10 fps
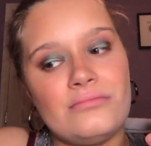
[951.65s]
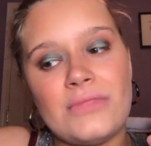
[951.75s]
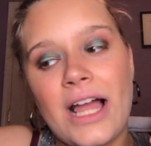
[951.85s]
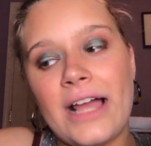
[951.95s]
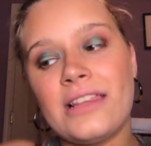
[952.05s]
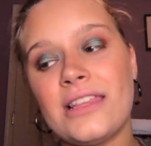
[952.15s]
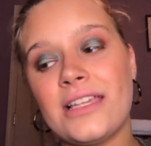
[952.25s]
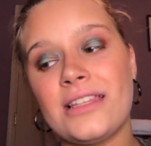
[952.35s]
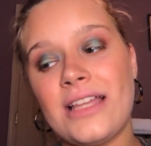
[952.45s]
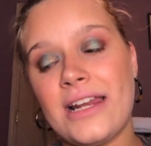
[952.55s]
I
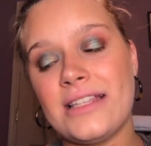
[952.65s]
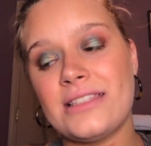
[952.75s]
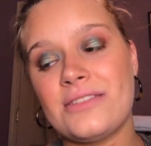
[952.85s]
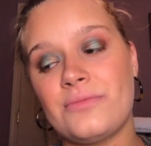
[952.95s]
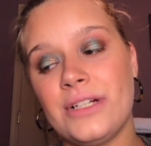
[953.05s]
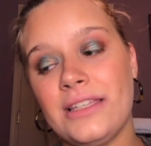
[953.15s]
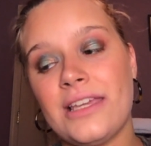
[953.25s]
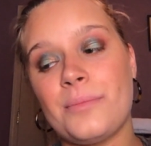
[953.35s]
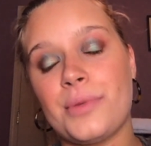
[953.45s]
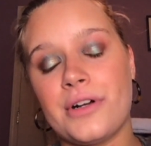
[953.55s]
think that it's really
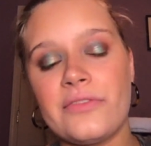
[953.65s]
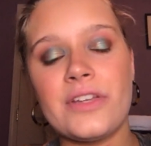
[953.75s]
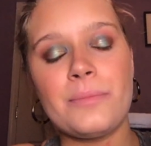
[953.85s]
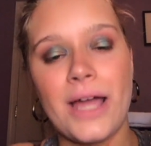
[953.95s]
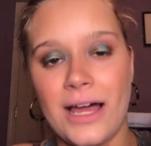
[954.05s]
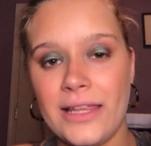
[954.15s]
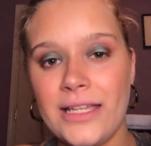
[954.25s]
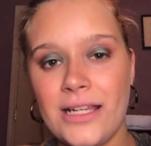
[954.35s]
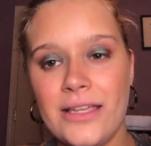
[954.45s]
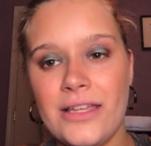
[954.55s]
a perfect palette